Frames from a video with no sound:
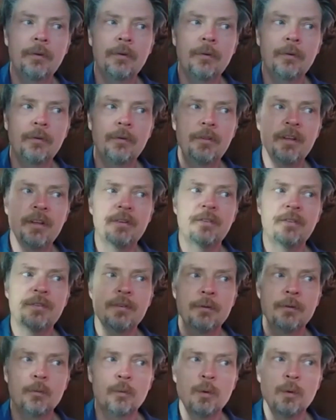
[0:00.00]

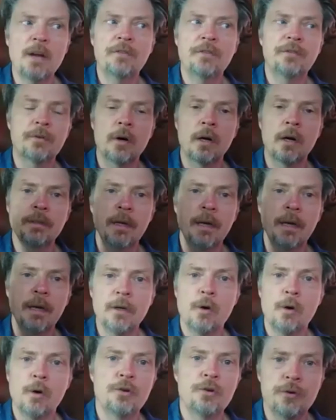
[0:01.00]
this restaurant that I
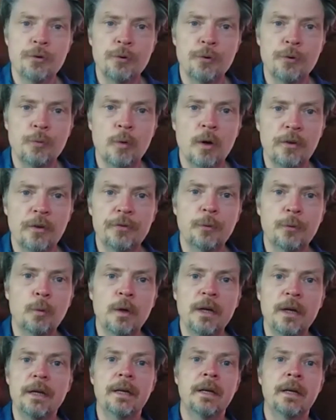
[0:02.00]
go to once a
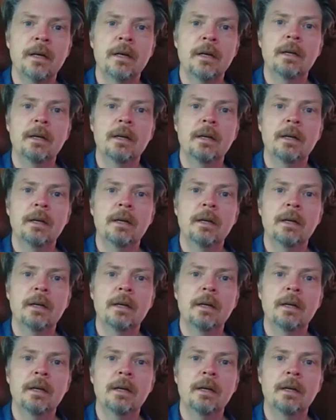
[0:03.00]
week